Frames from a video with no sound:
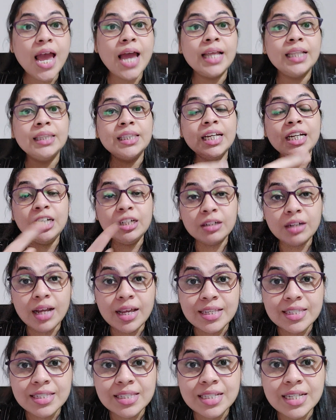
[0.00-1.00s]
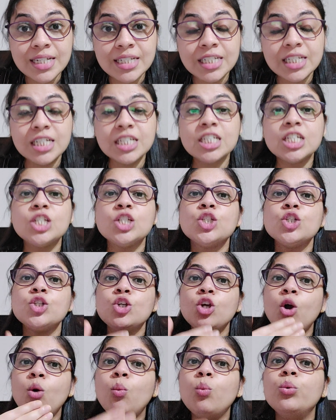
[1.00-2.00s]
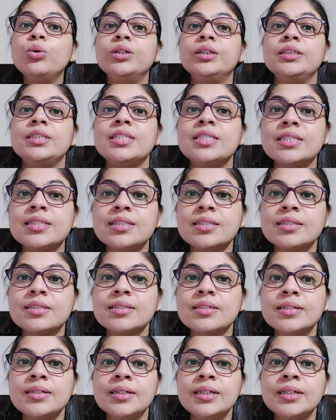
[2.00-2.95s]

and then translate it into your words.